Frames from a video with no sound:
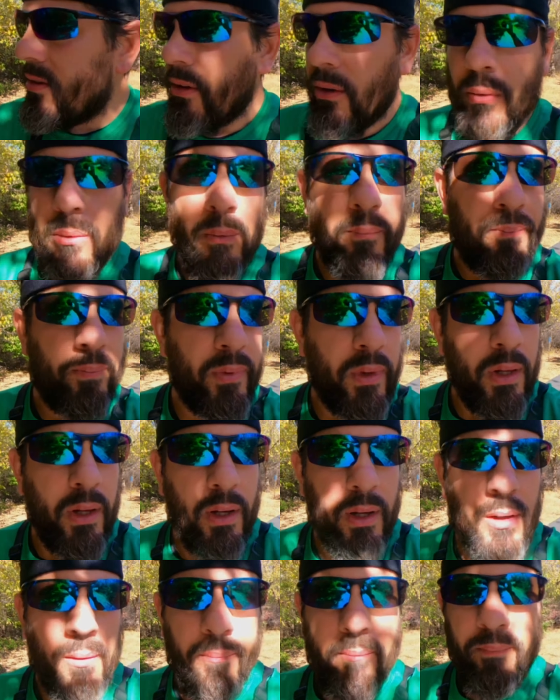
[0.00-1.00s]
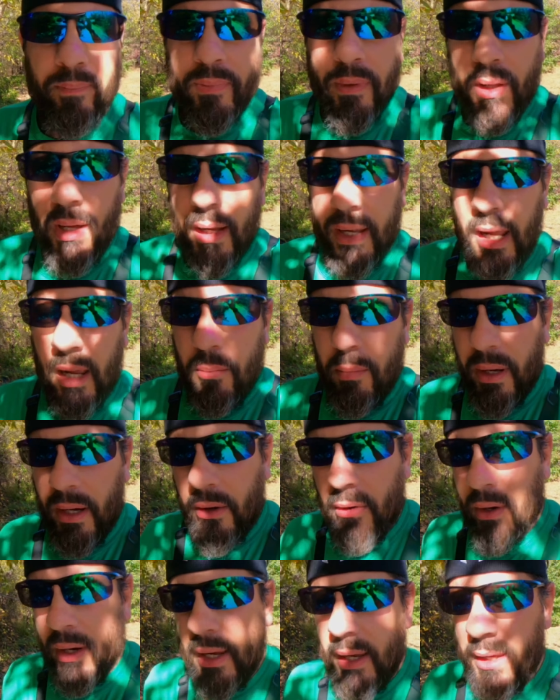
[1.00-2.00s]
So I came
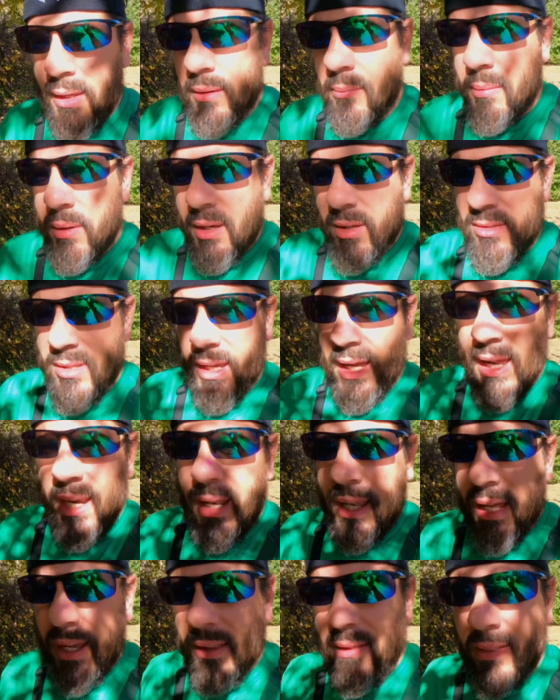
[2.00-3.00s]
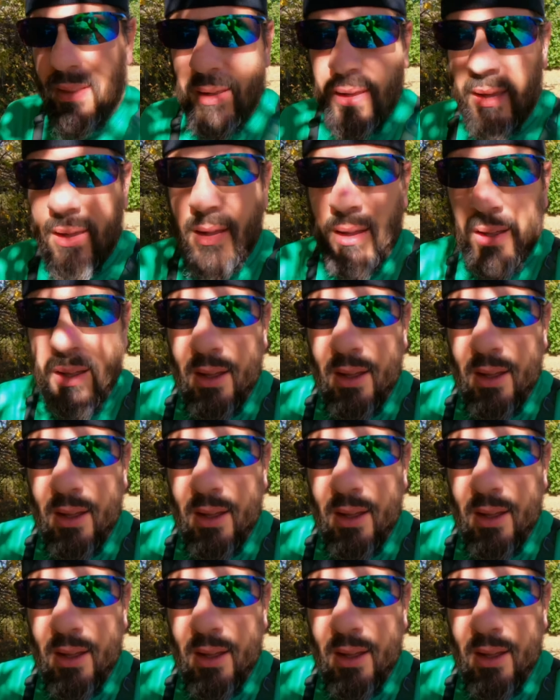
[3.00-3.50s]
here again because I kind of like the